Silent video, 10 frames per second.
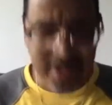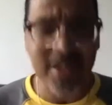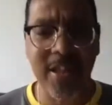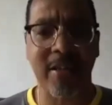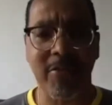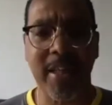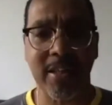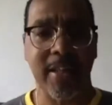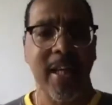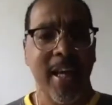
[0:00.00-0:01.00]
generation.
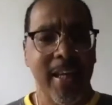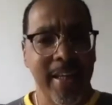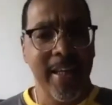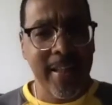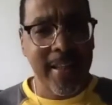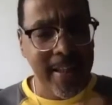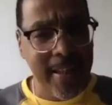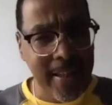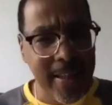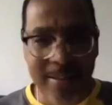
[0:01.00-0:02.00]
He
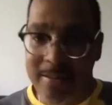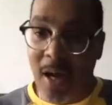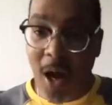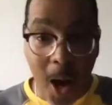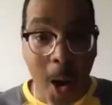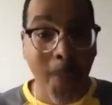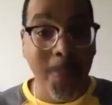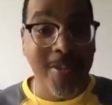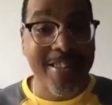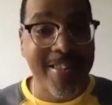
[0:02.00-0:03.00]
is
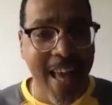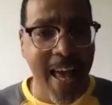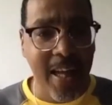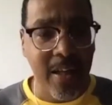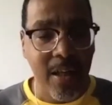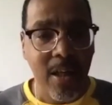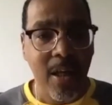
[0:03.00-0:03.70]
upset,